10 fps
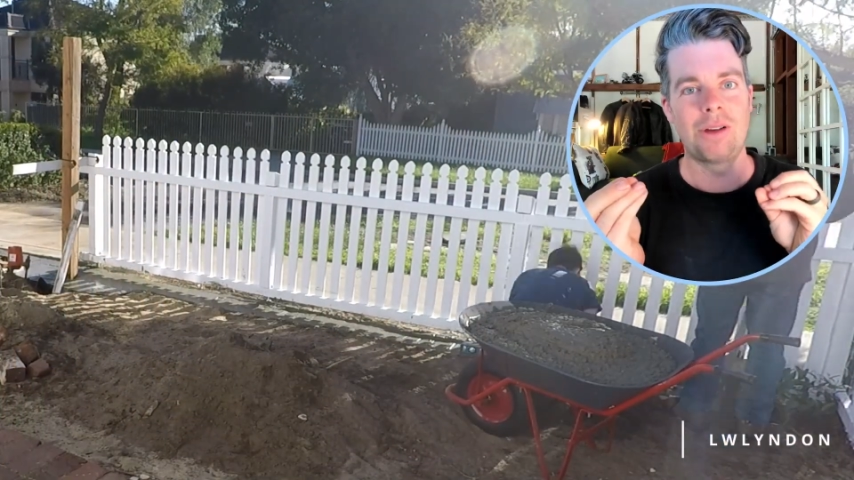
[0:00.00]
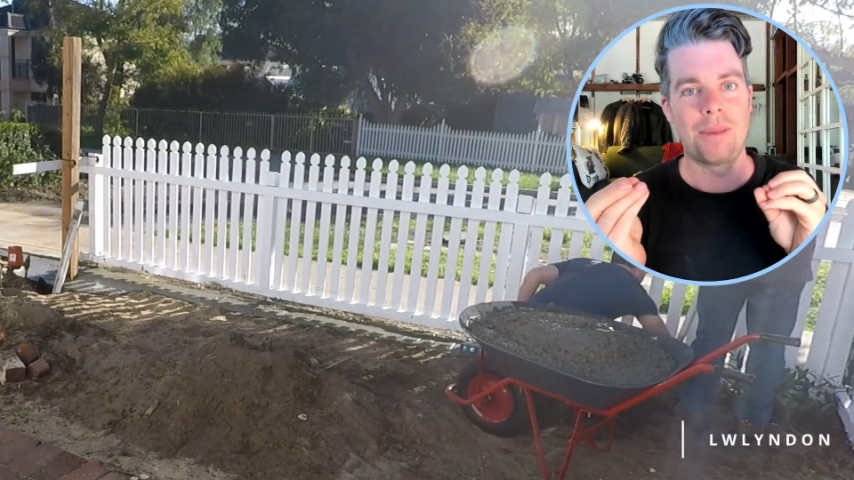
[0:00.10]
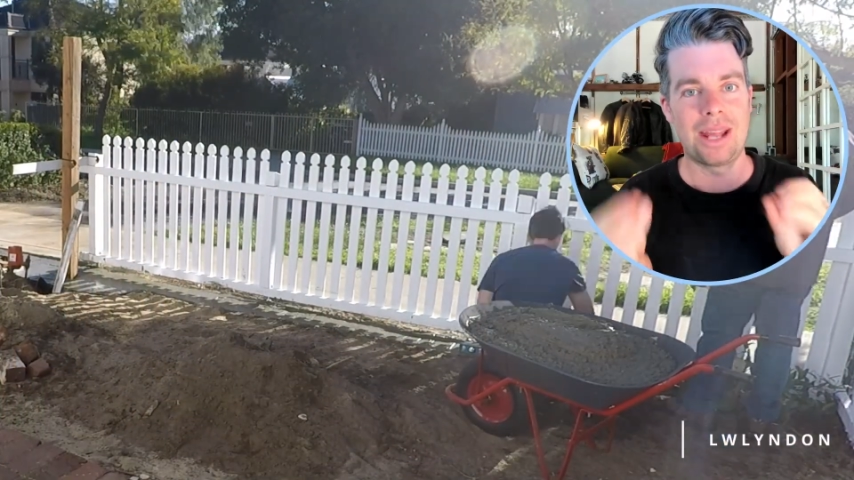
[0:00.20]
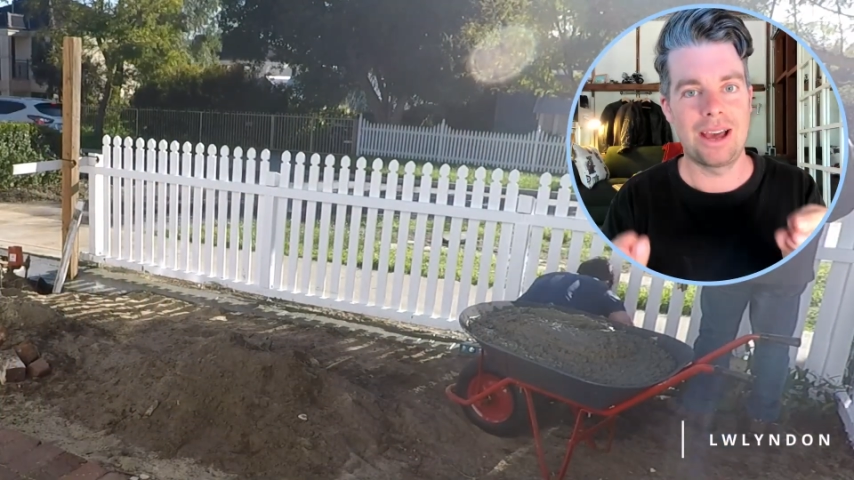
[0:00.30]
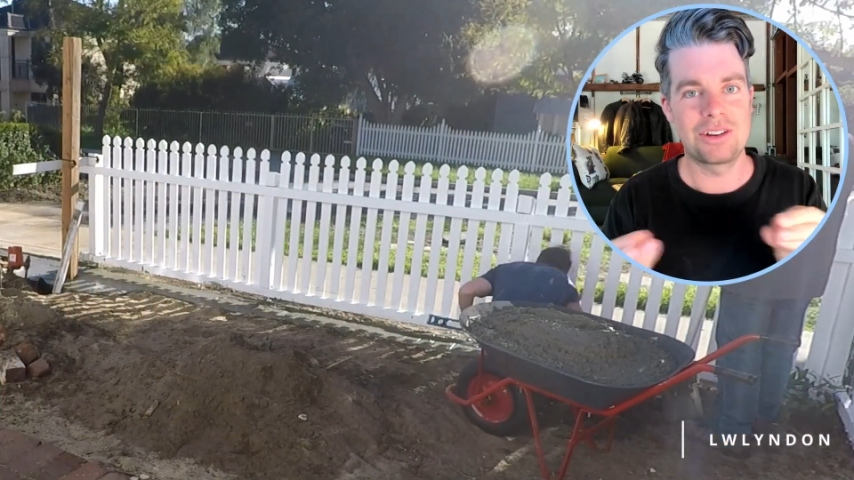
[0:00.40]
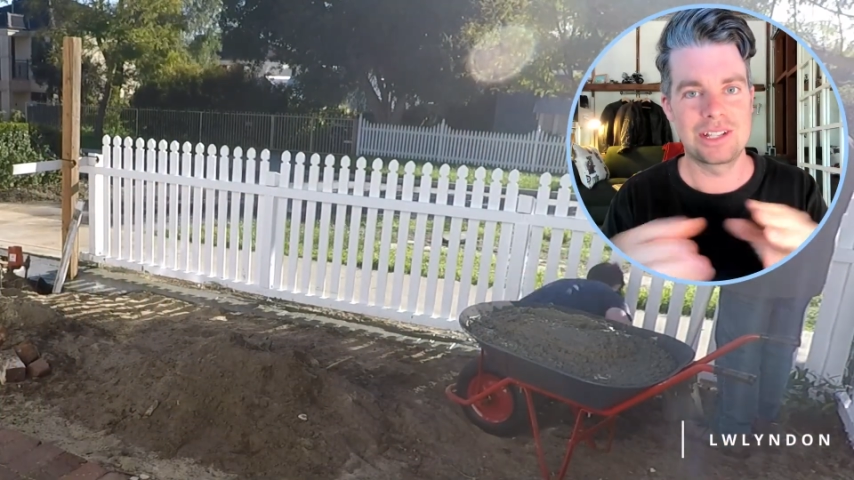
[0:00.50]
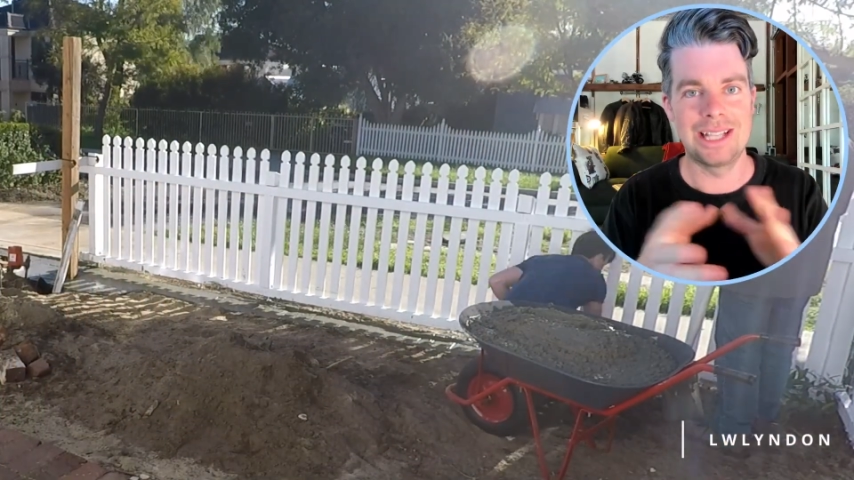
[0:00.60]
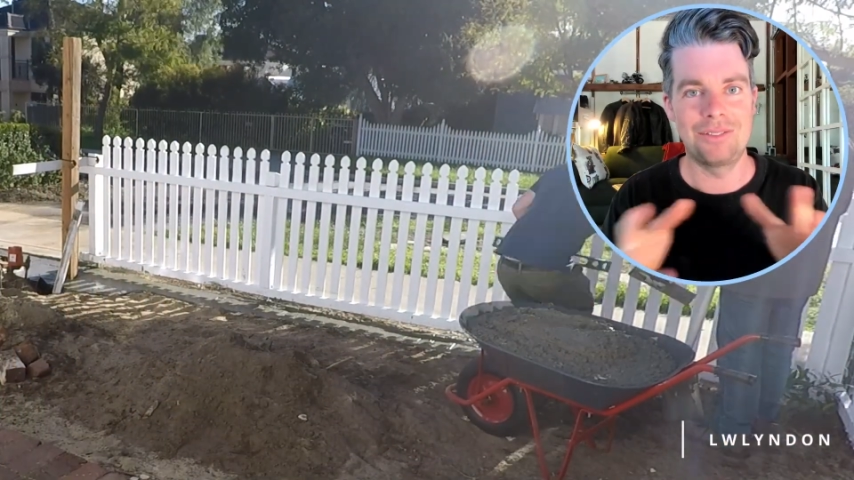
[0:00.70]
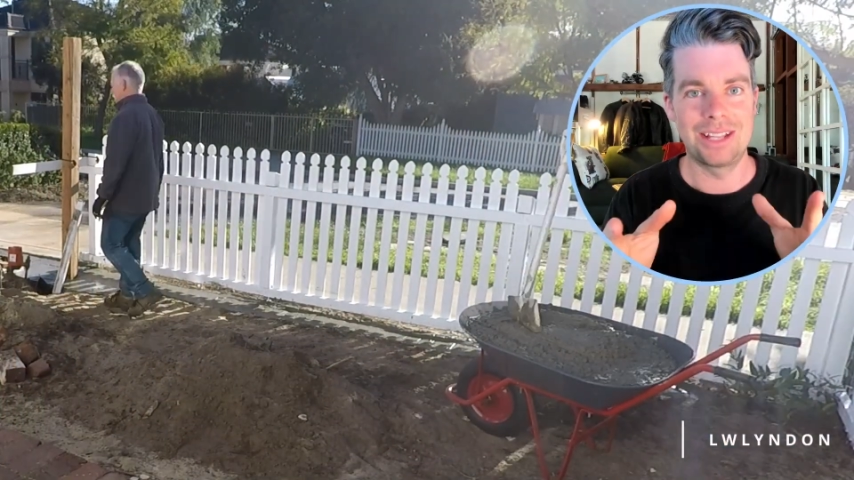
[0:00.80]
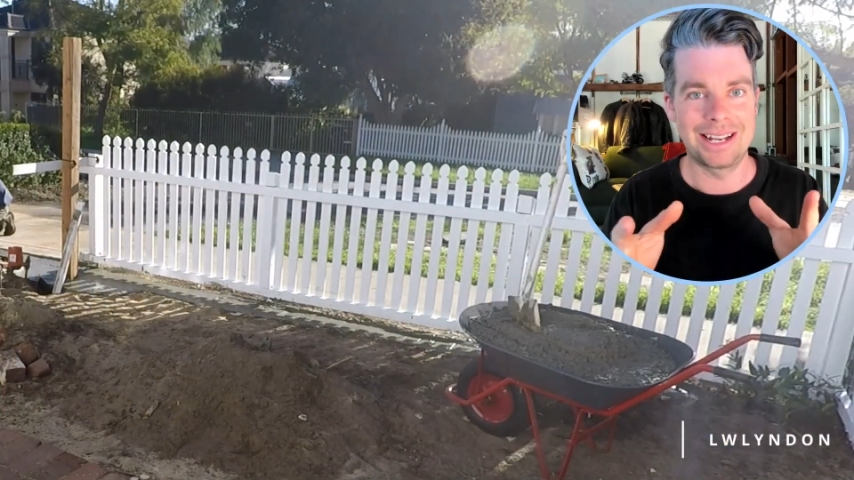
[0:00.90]
now just
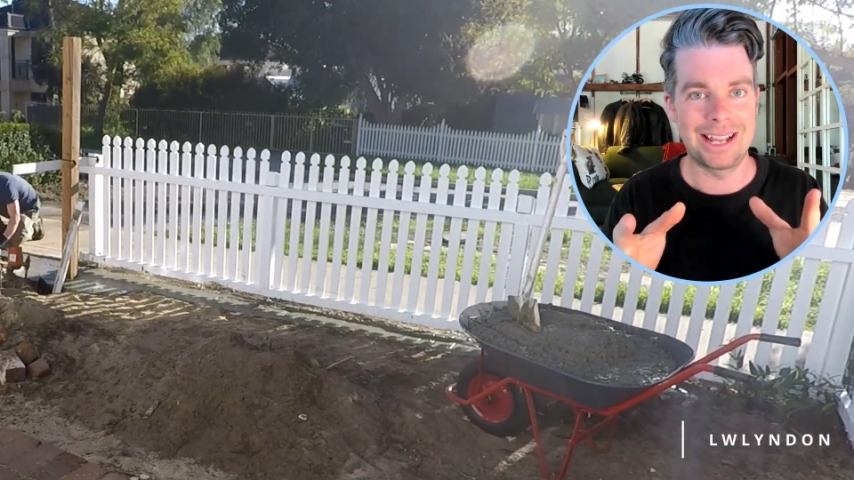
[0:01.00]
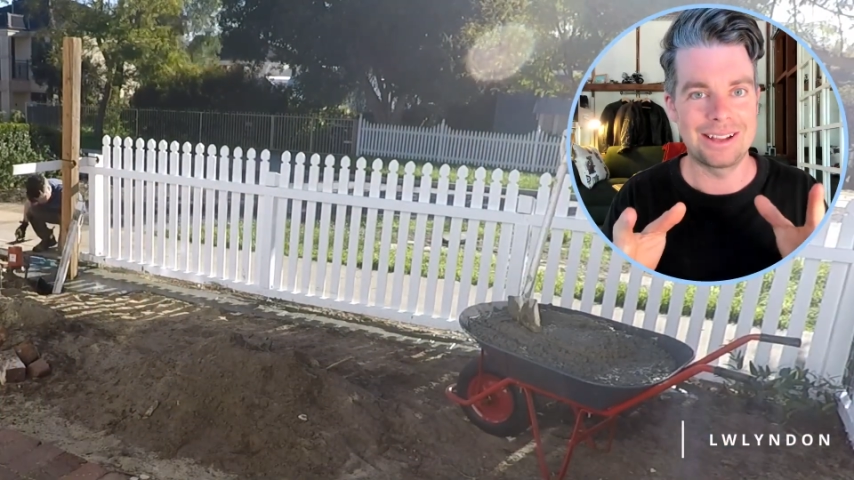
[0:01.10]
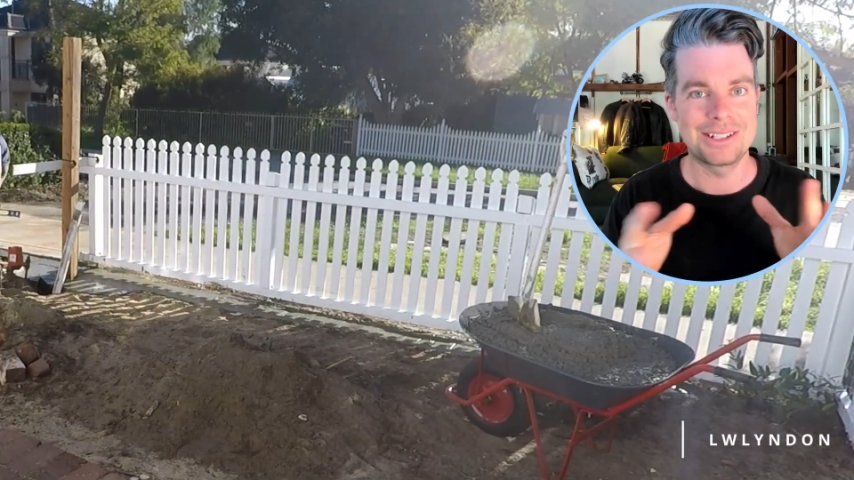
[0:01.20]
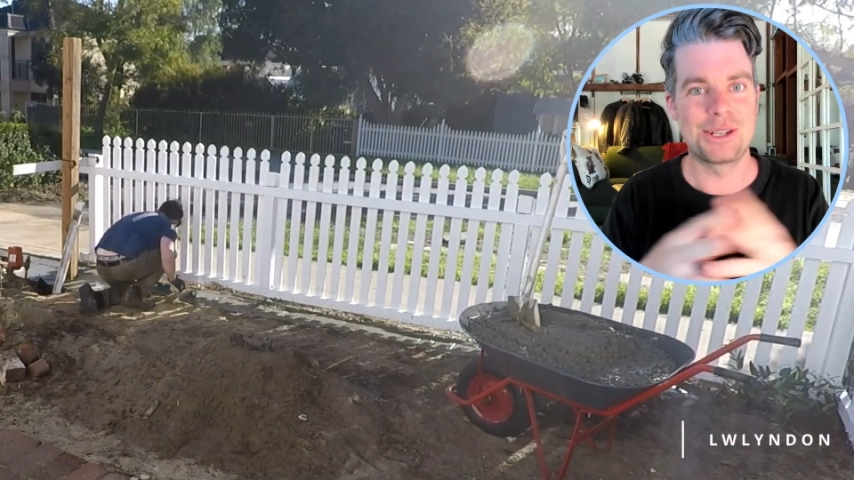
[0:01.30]
leveling it out.